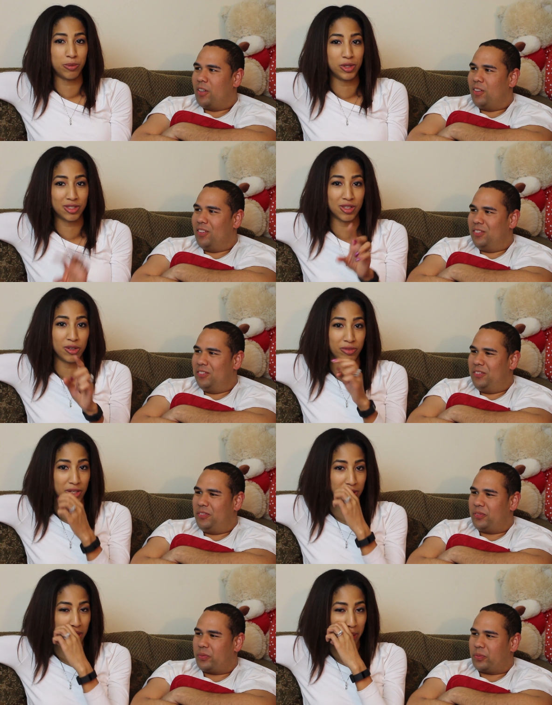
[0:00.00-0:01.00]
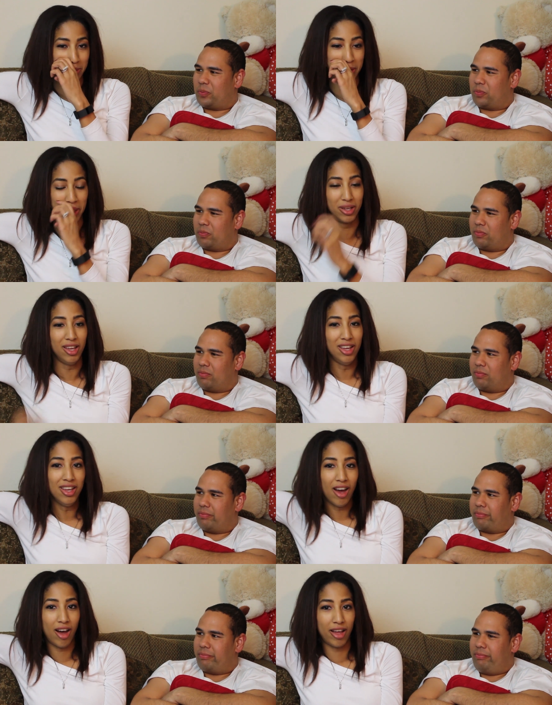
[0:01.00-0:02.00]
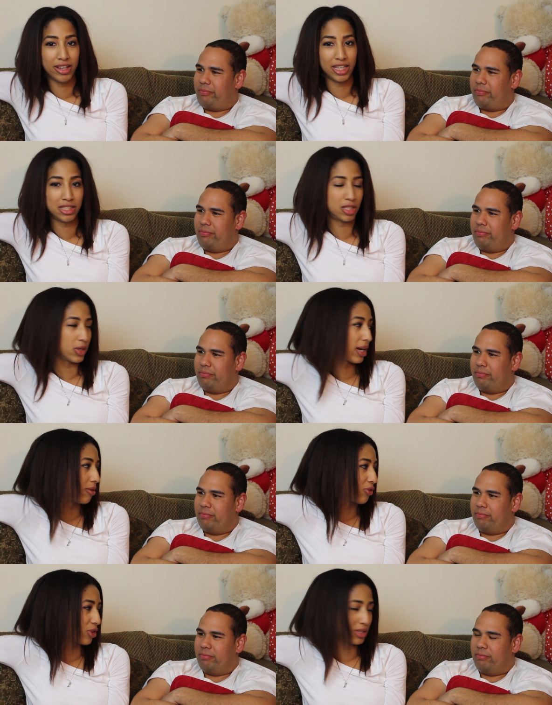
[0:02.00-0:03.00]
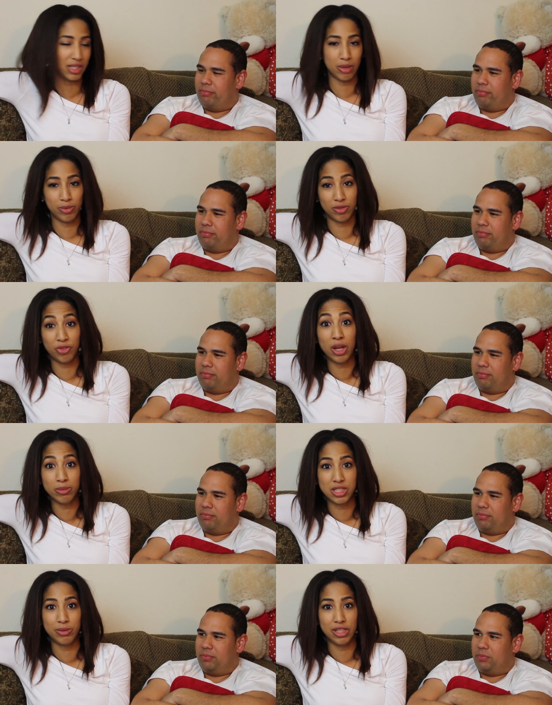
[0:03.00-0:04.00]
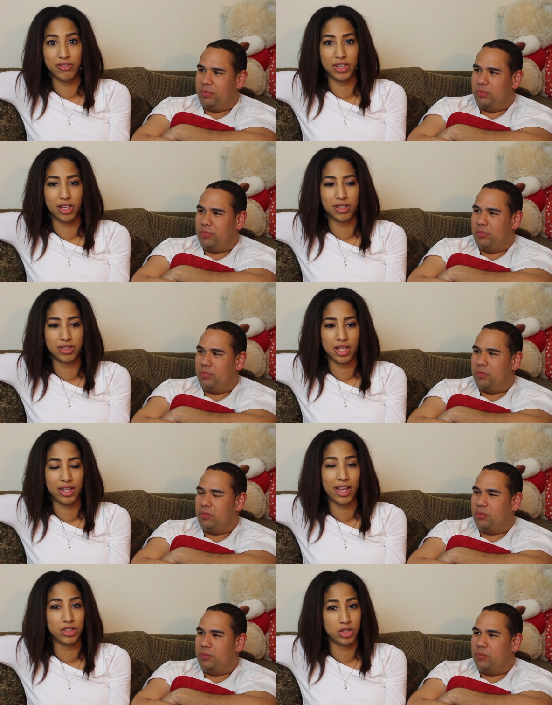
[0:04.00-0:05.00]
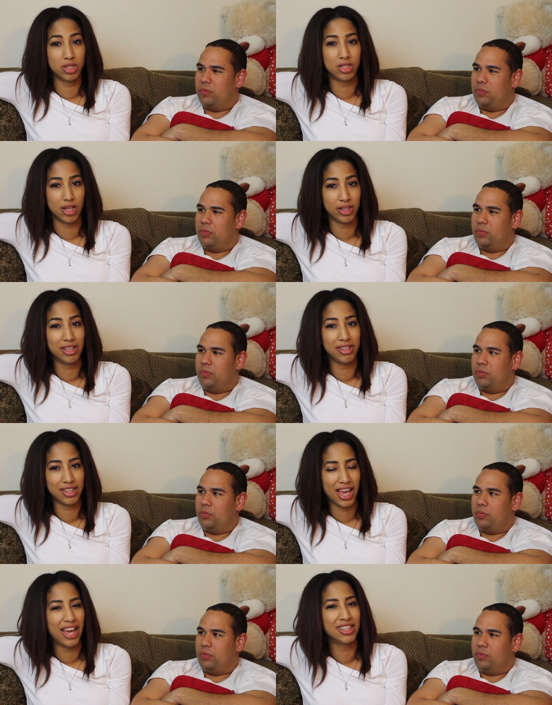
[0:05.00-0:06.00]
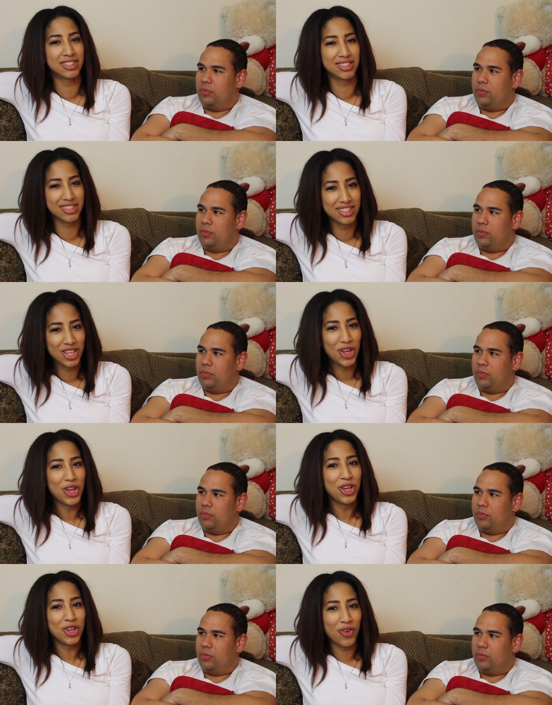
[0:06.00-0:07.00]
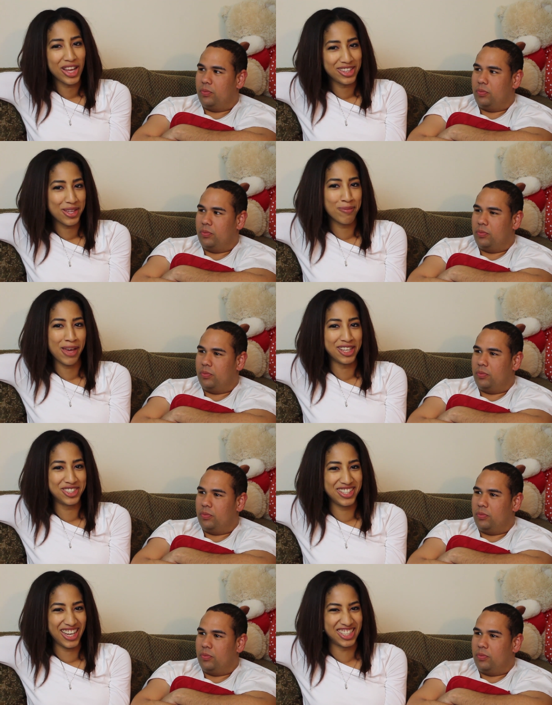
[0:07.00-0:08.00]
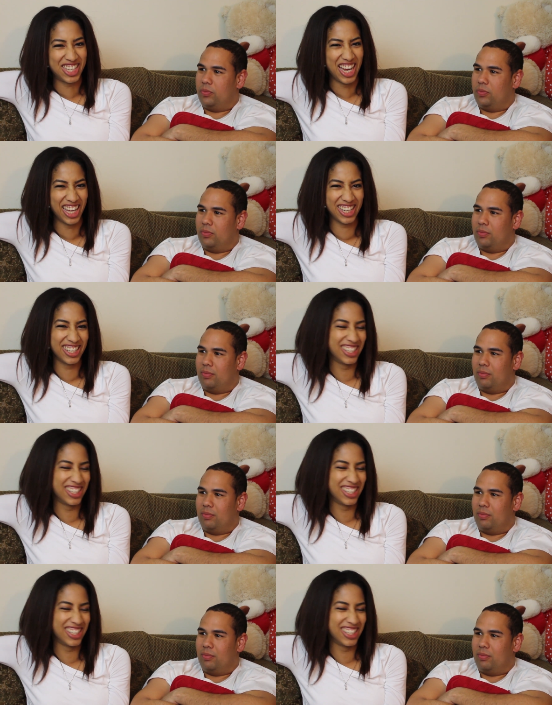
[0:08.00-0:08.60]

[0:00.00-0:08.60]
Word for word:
Speaker 1: I post little video clips on Instagram for some from some of the videos and as you can tell he has quite the imagination.